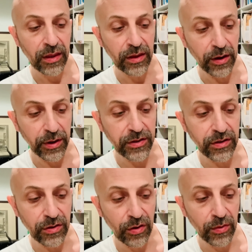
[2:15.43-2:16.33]
There is
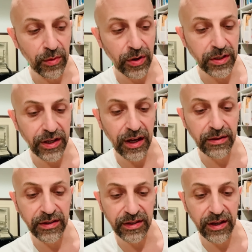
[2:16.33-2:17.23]
no more
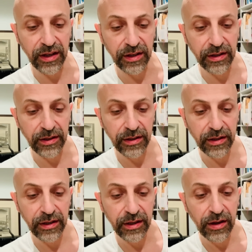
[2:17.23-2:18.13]
time, son.
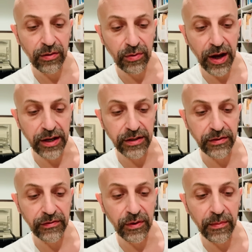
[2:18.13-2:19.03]
Right,
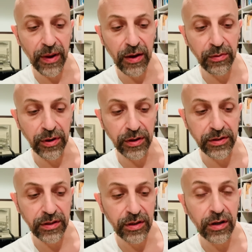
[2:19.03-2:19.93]
for my
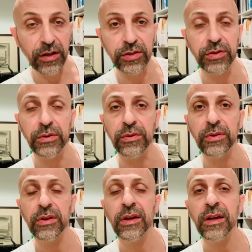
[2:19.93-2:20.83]
words are
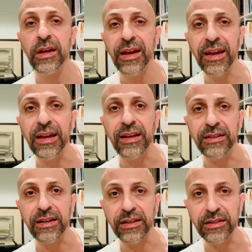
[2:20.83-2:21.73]
truth
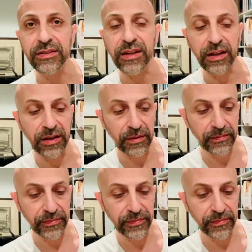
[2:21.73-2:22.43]
and understanding.